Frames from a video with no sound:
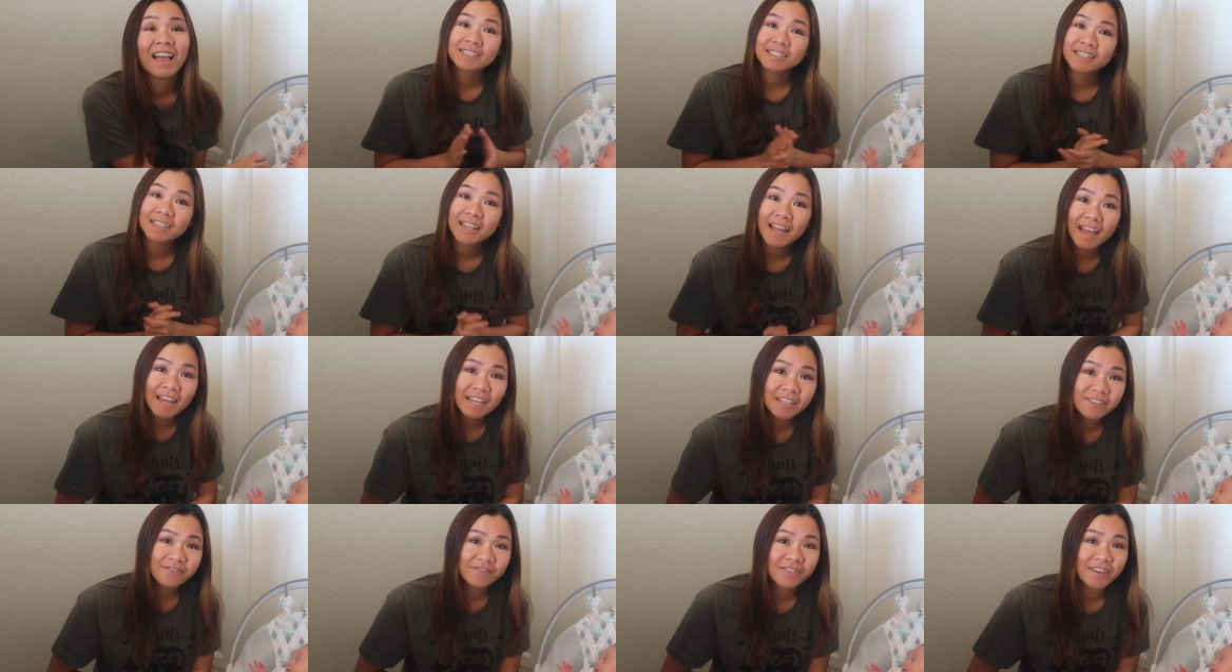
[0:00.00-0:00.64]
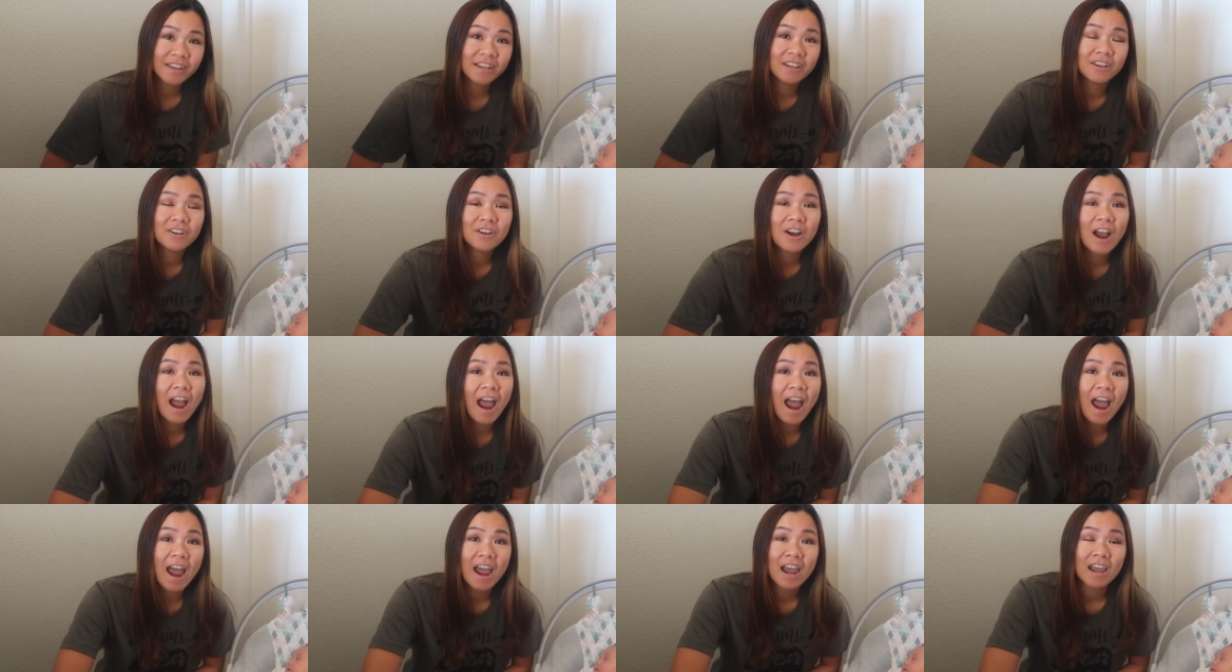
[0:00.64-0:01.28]
Today's
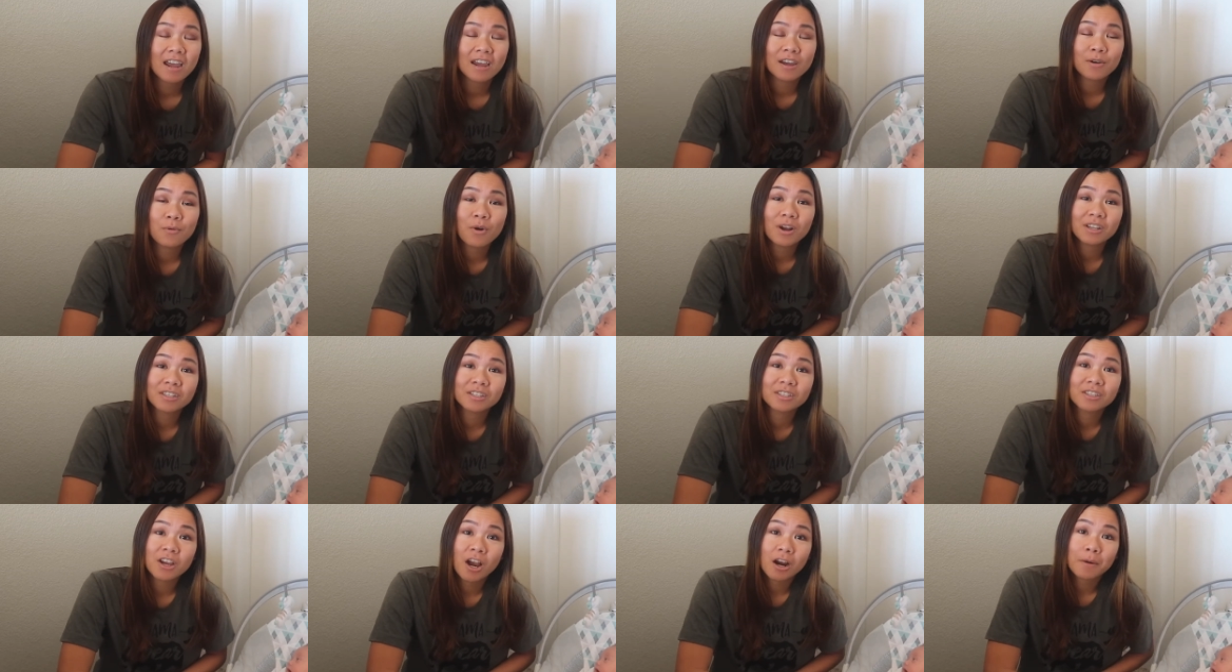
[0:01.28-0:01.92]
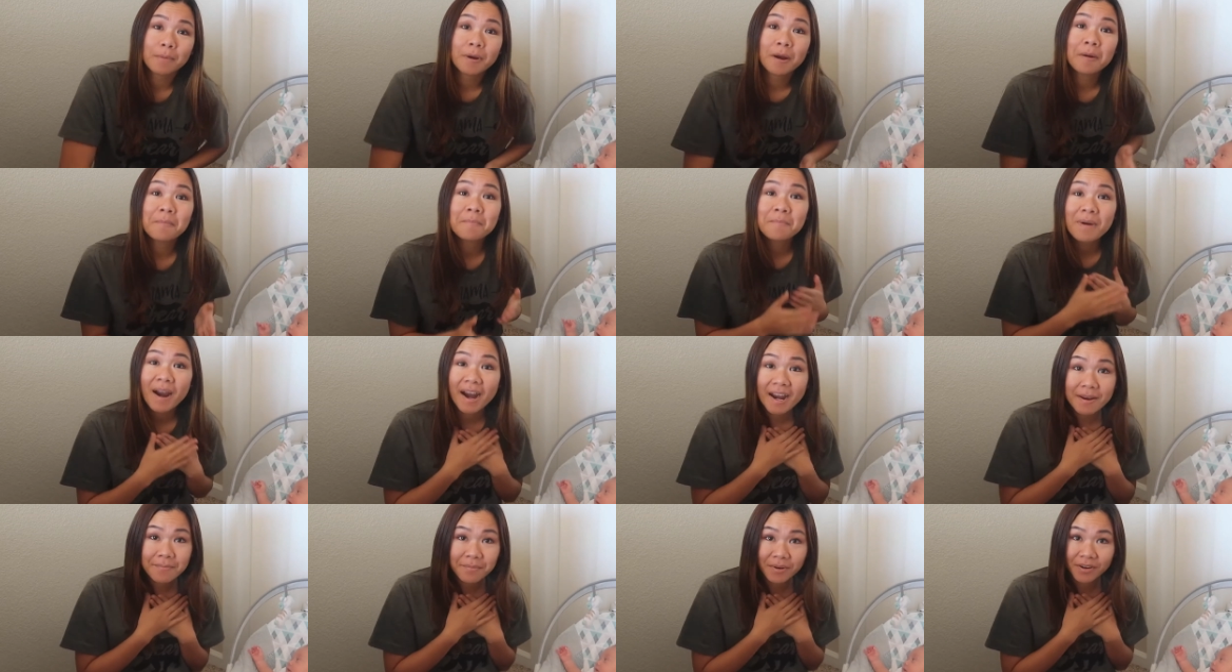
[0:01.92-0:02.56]
video, I want to talk about
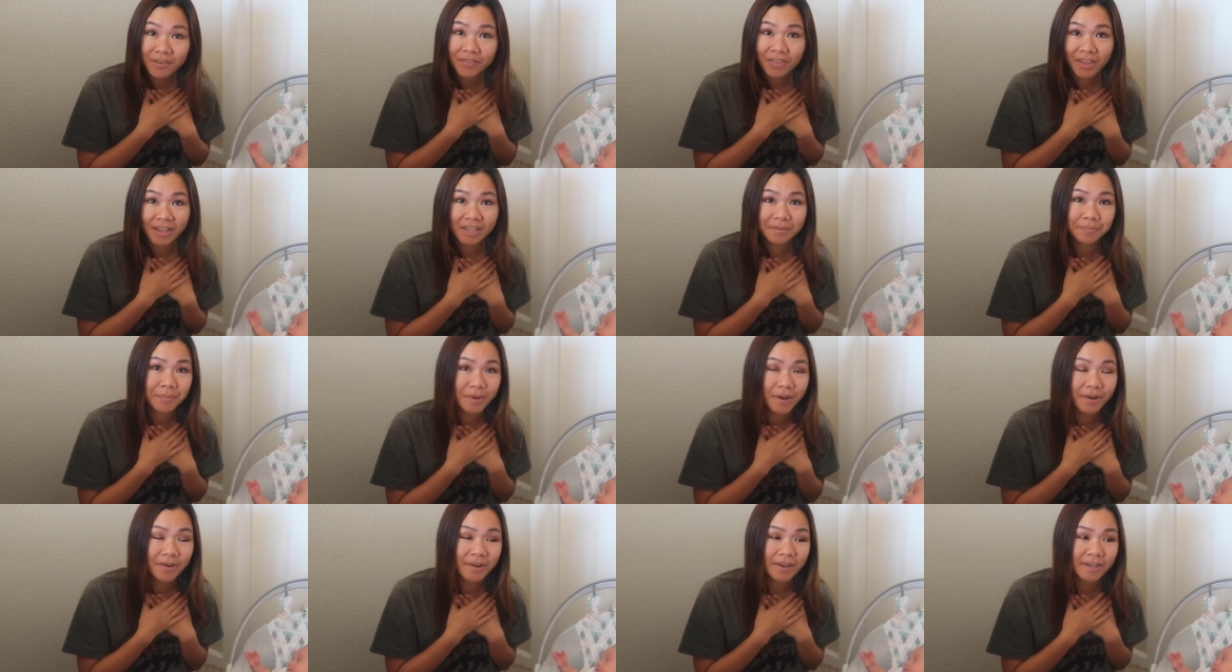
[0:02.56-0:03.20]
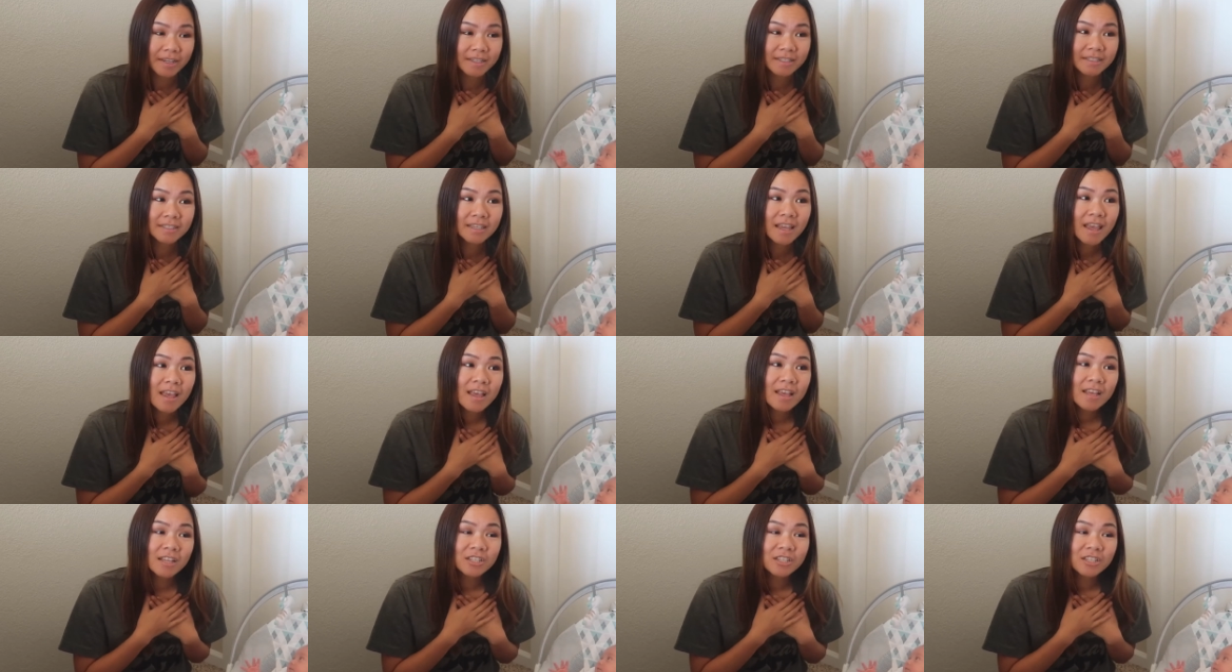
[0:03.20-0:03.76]
my birth experience.